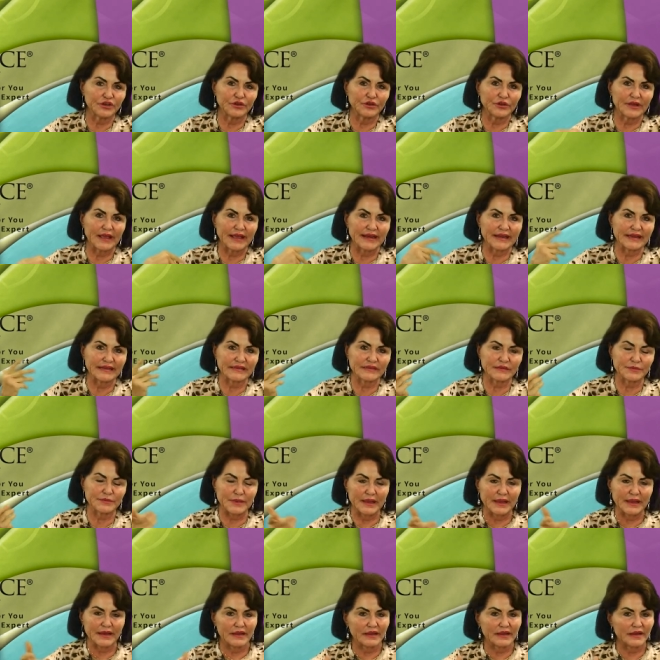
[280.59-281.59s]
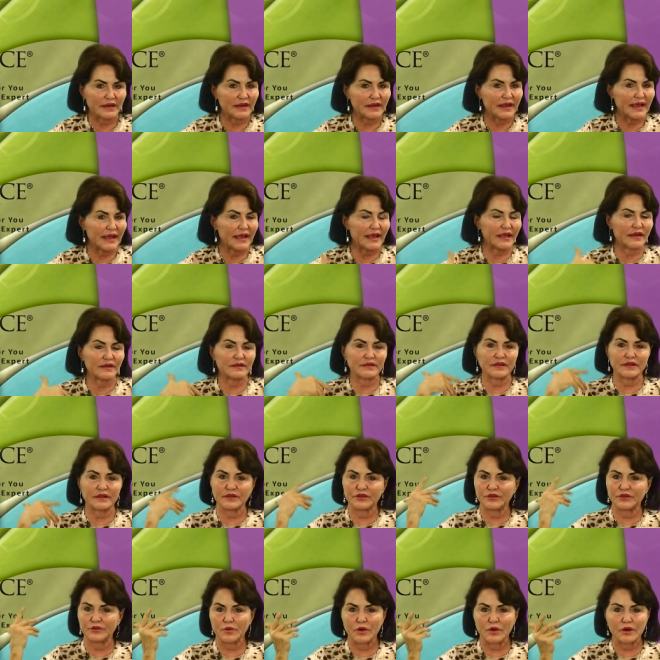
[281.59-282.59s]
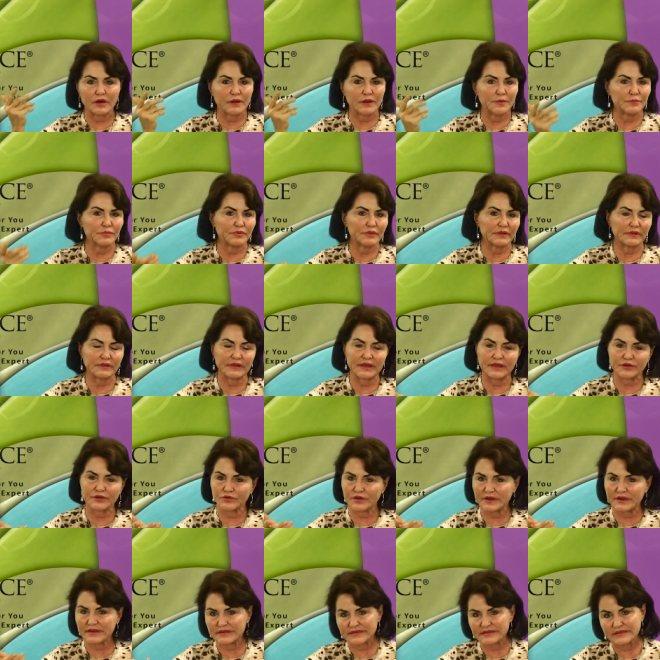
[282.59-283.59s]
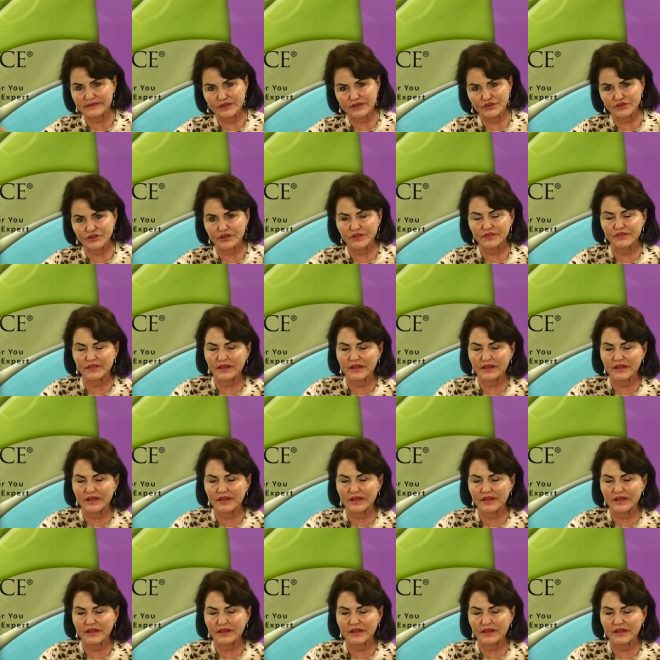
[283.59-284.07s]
You get intubated and you are completely under anesthesia.